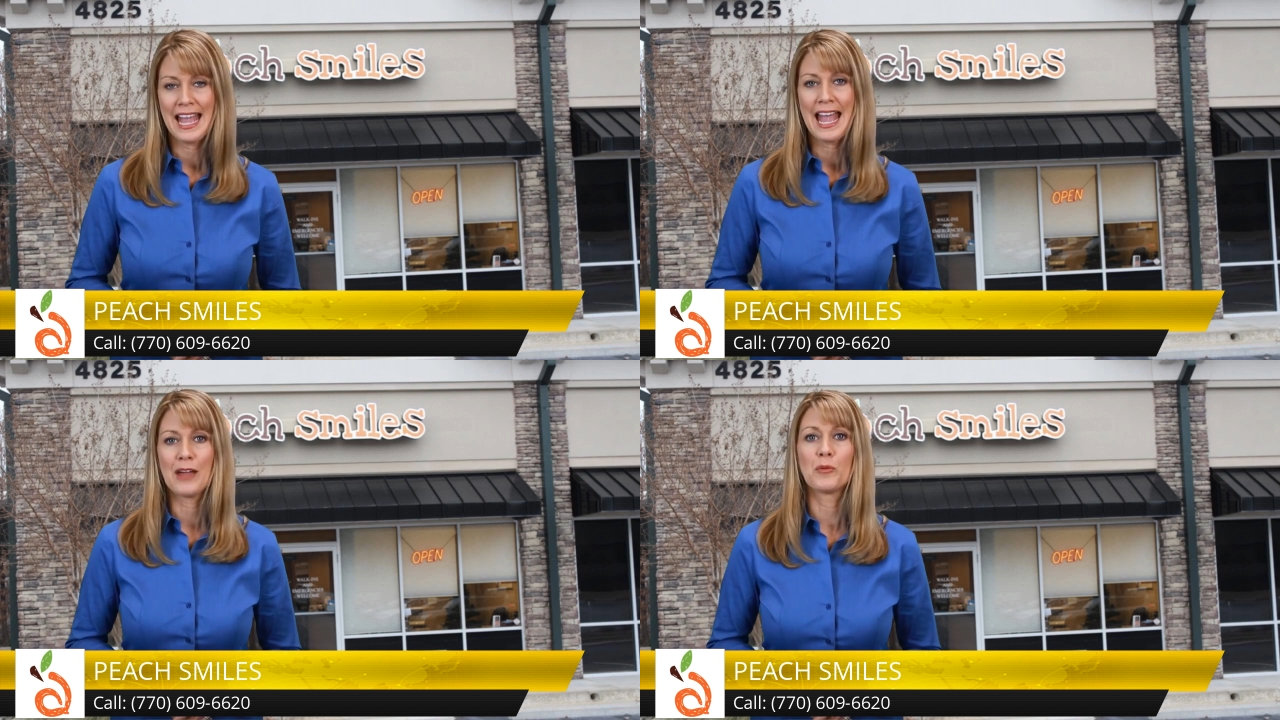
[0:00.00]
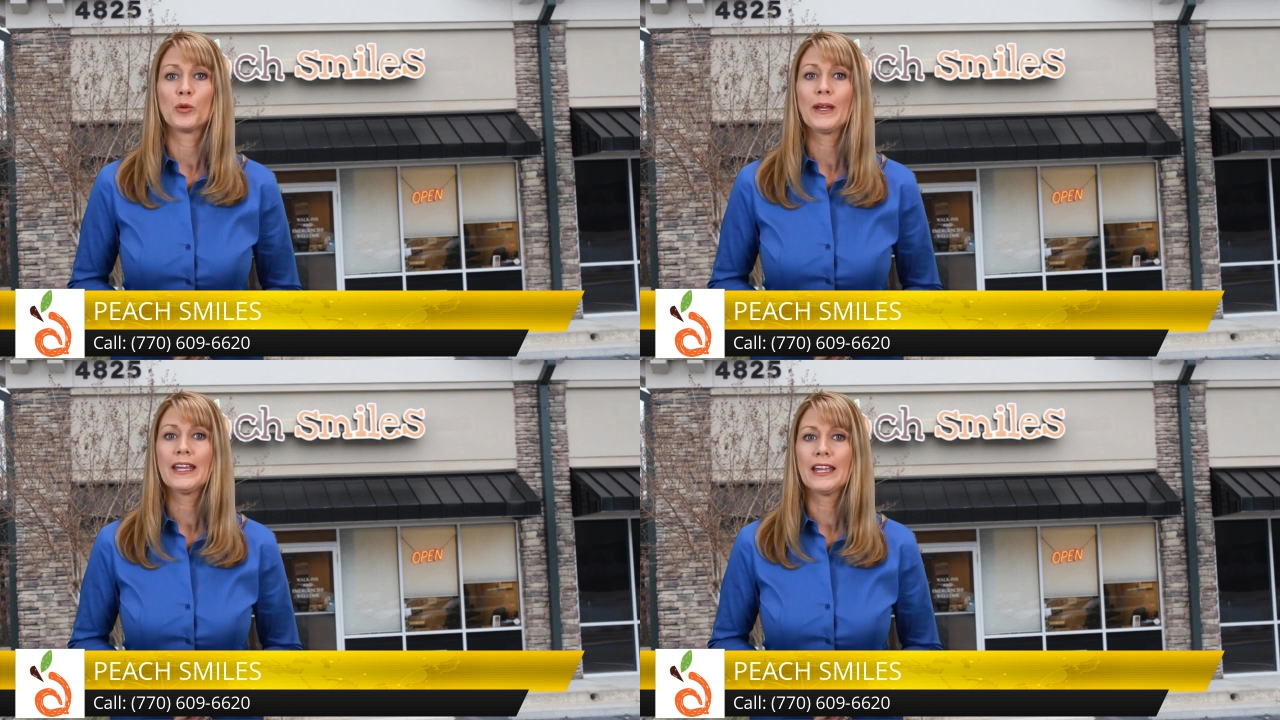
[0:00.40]
and
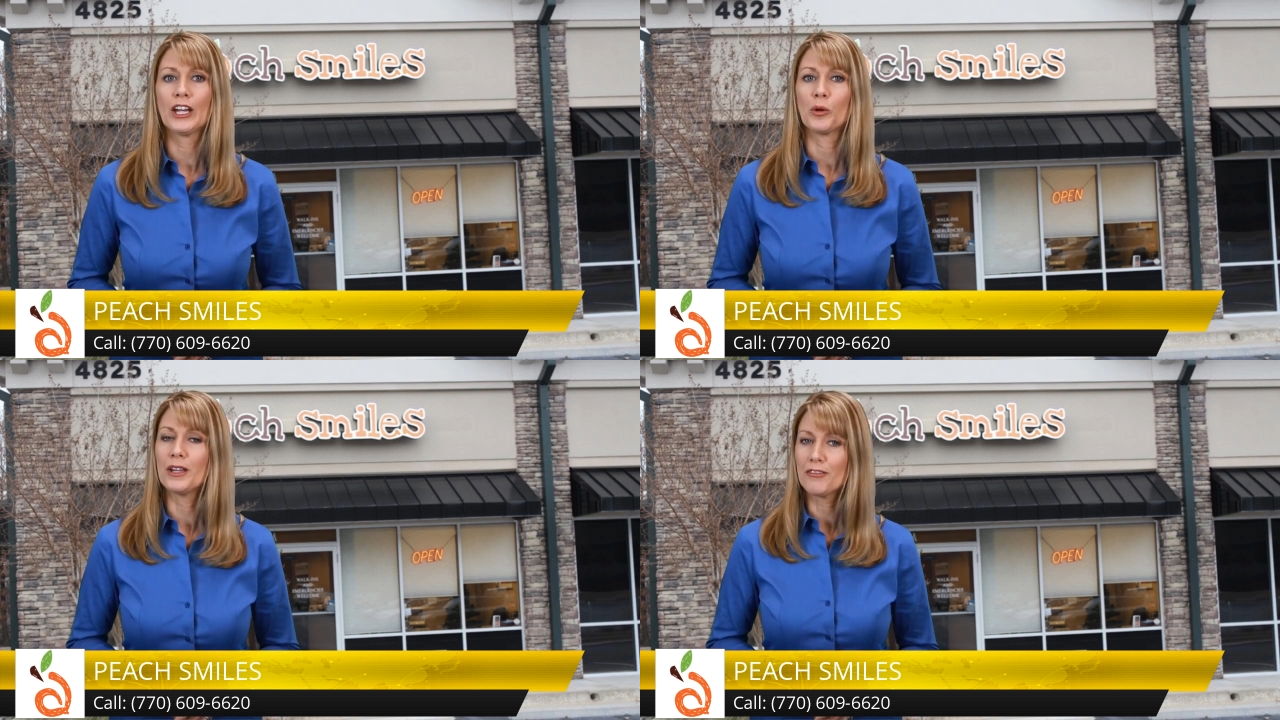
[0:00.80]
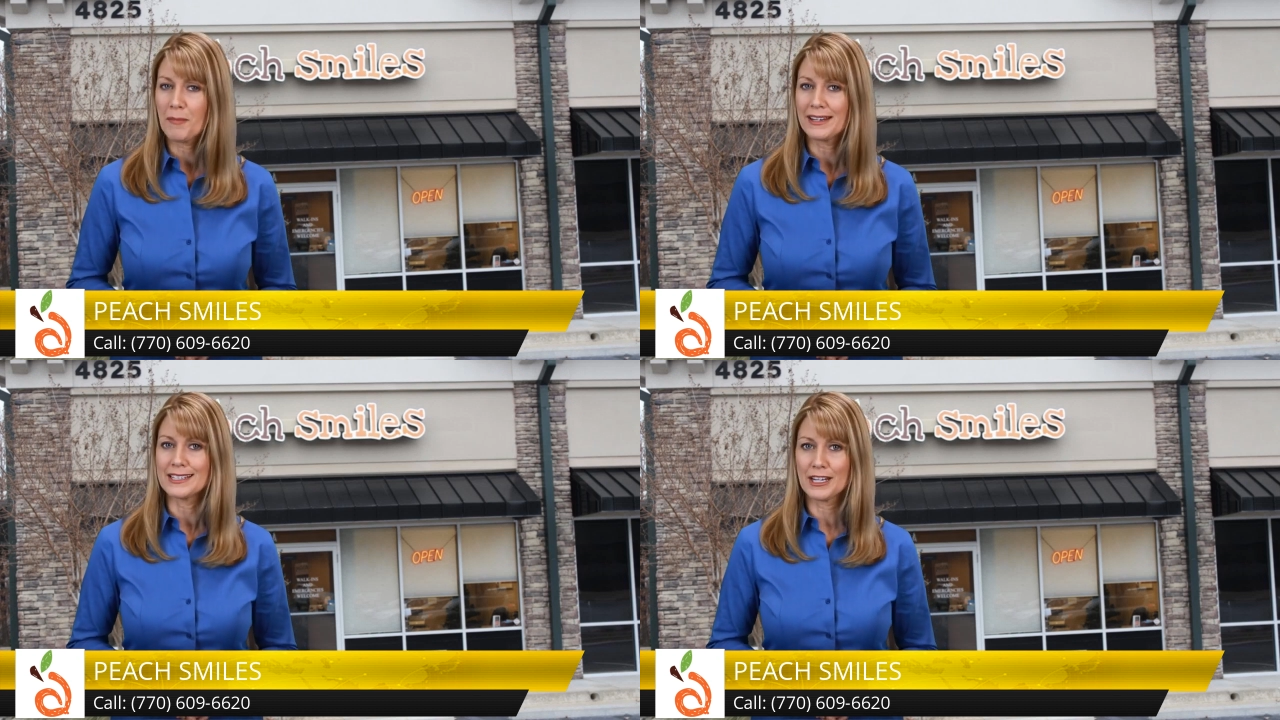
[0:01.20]
when we hear we've
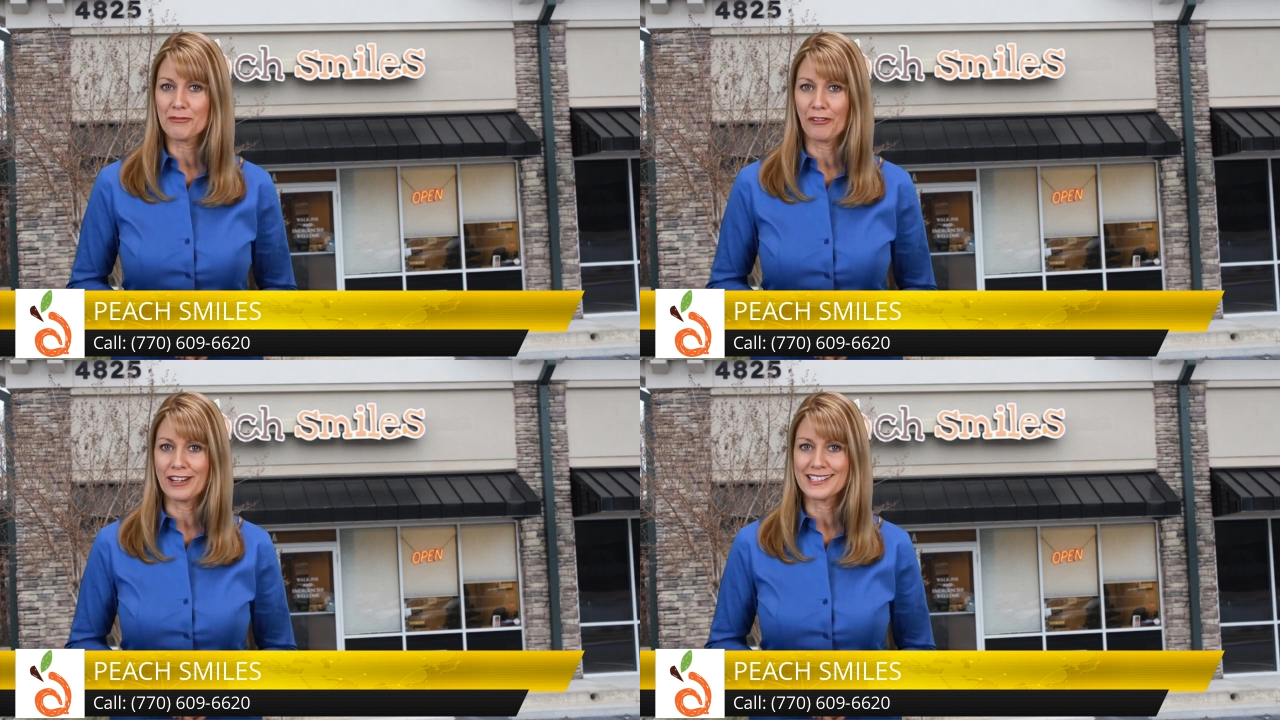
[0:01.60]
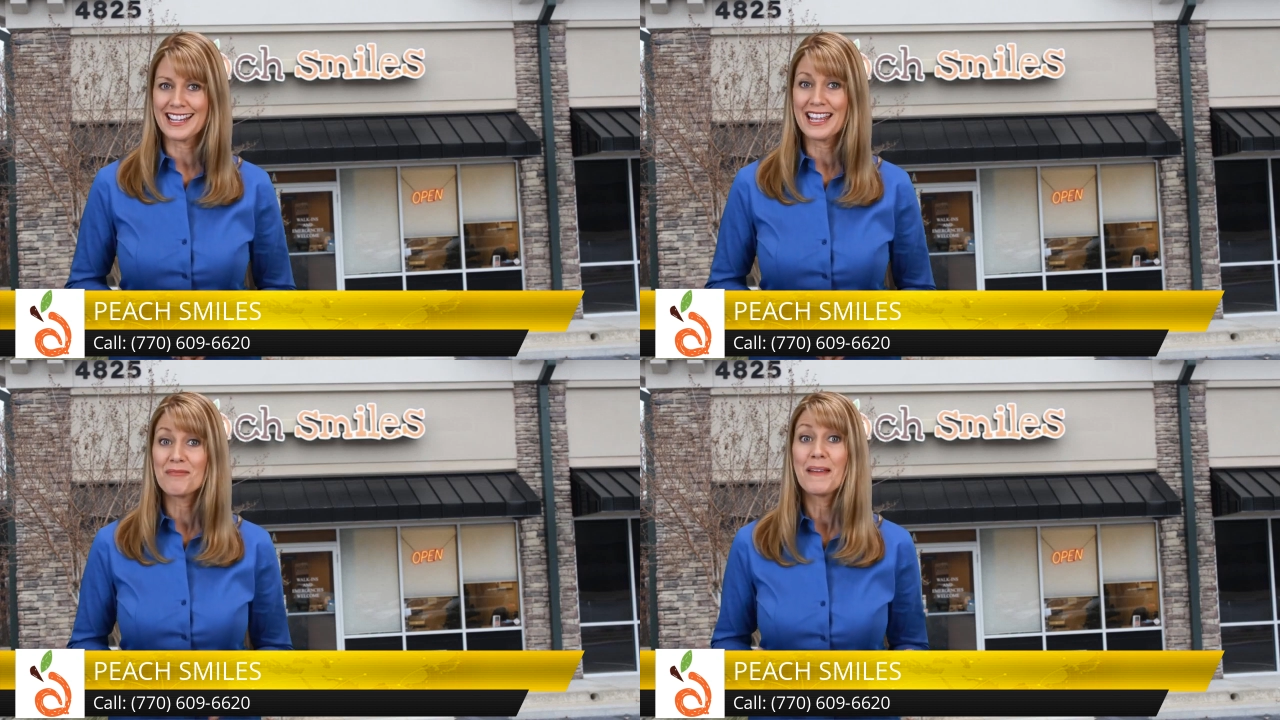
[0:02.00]
made a difference,
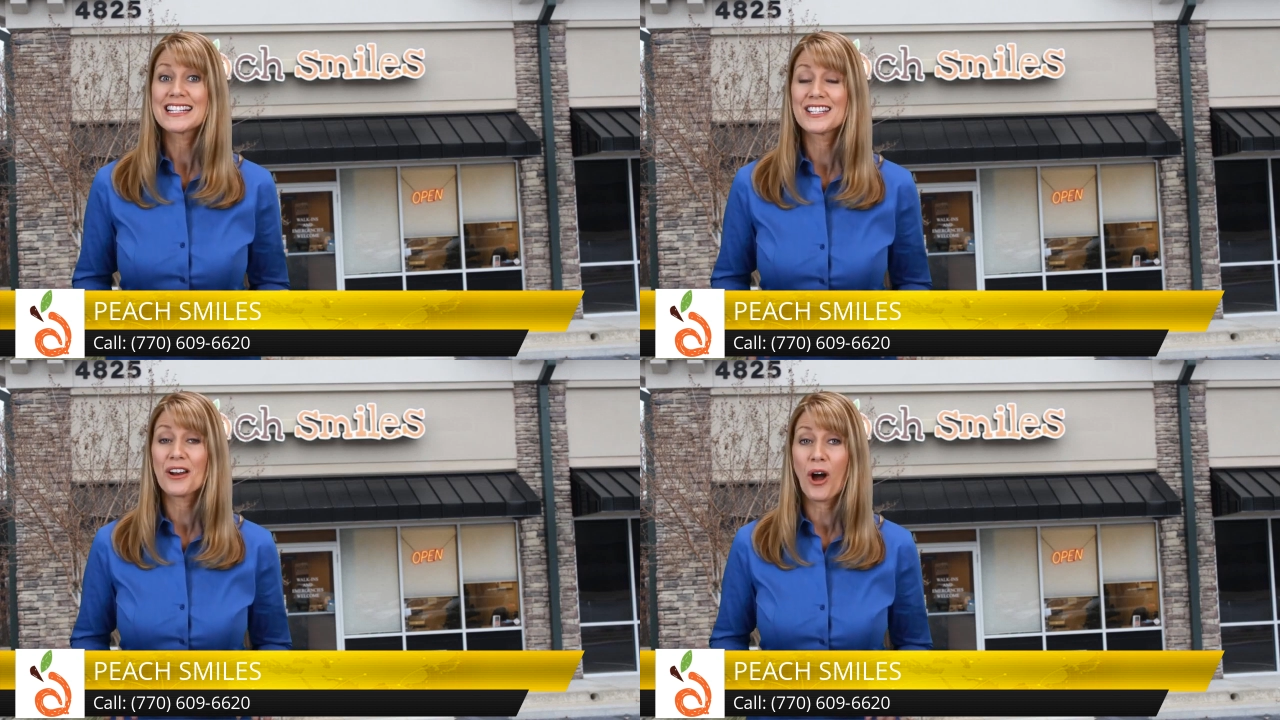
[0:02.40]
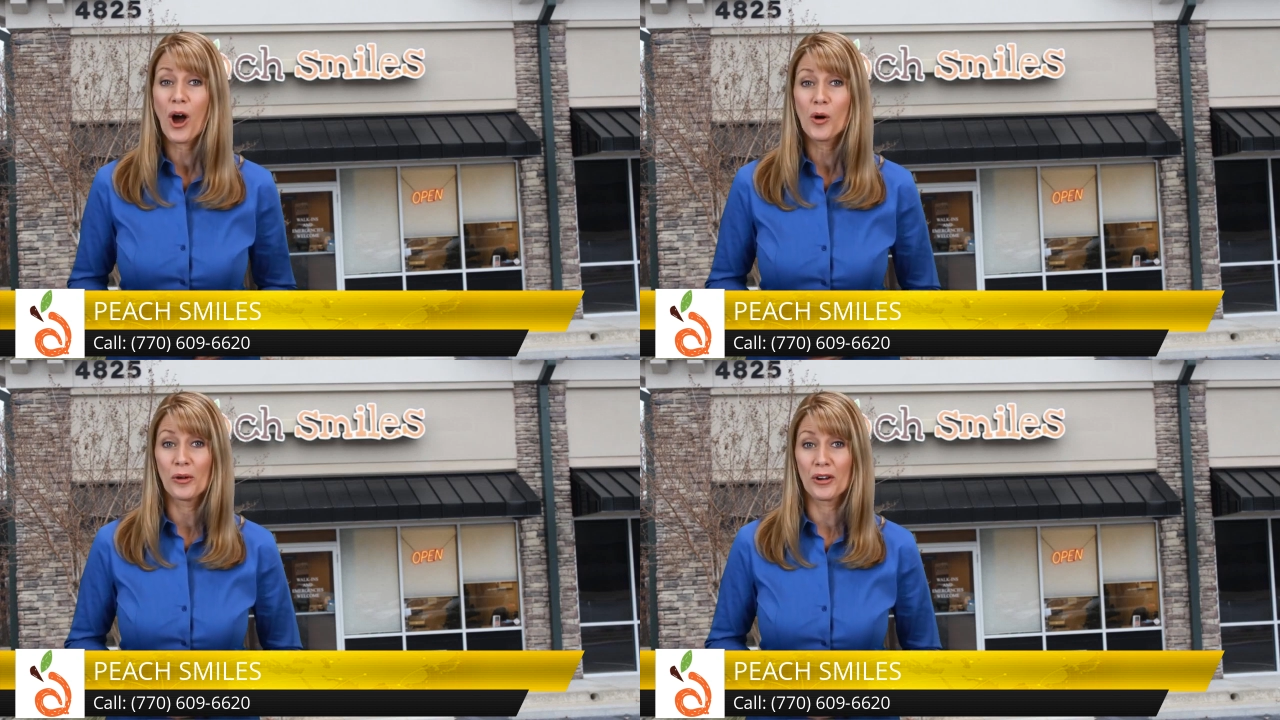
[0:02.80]
it makes it
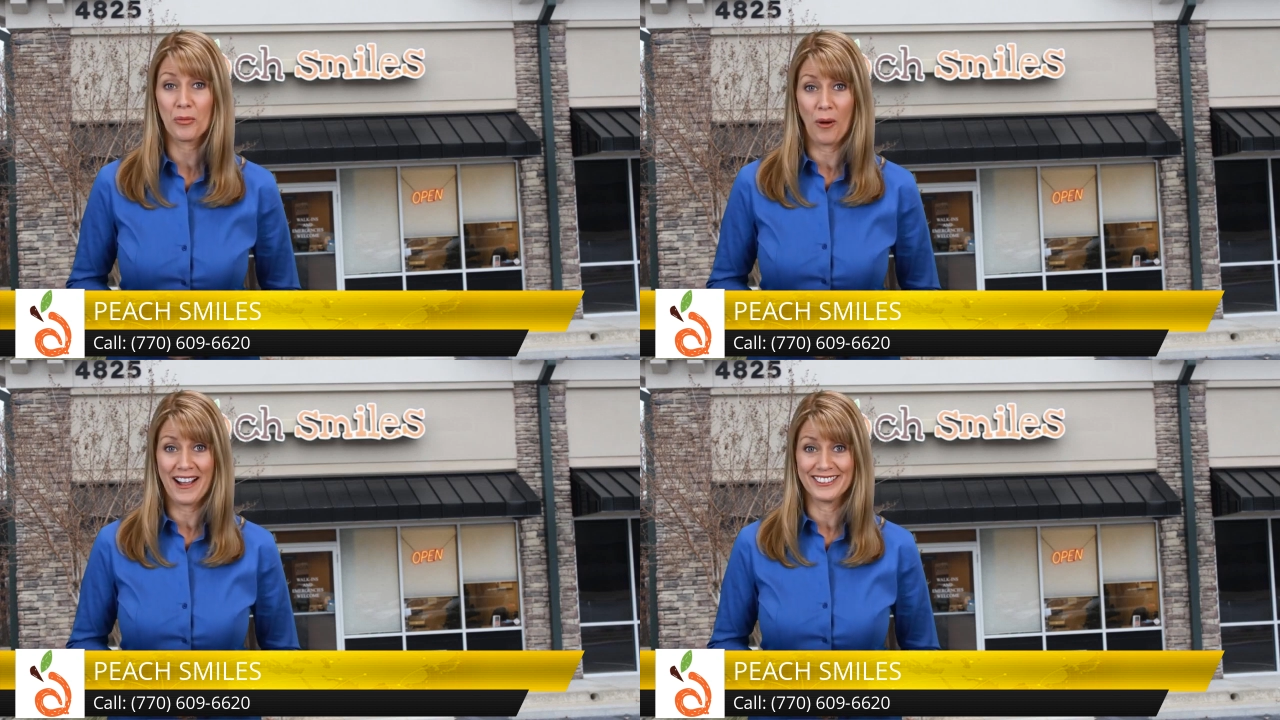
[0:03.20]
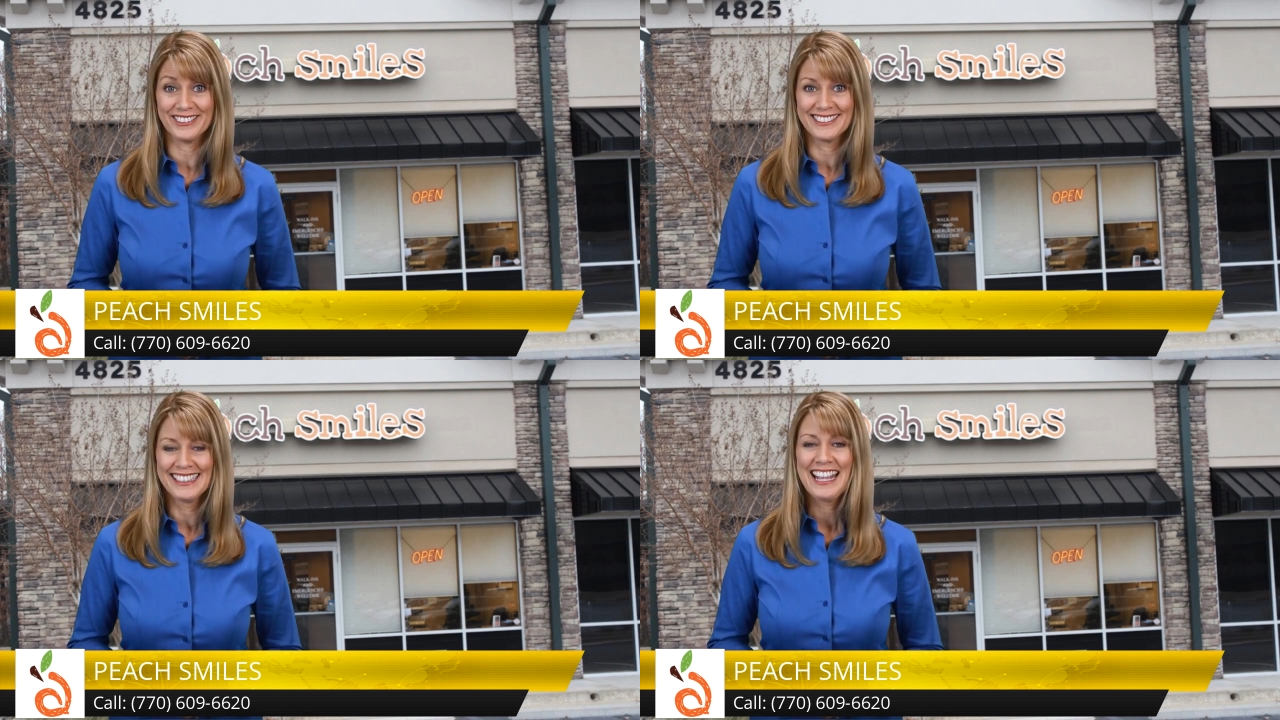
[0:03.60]
all worthwhile.